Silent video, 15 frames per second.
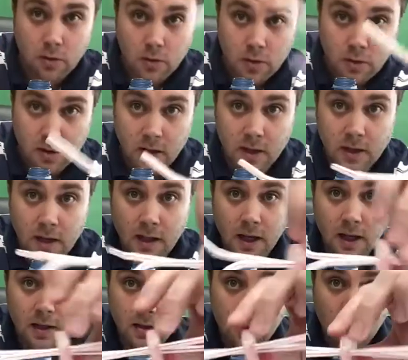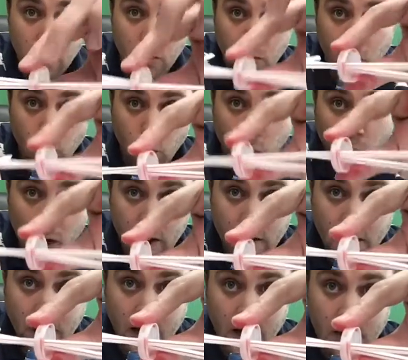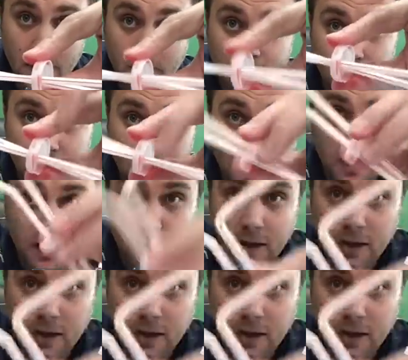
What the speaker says: you're going to get 1 cap that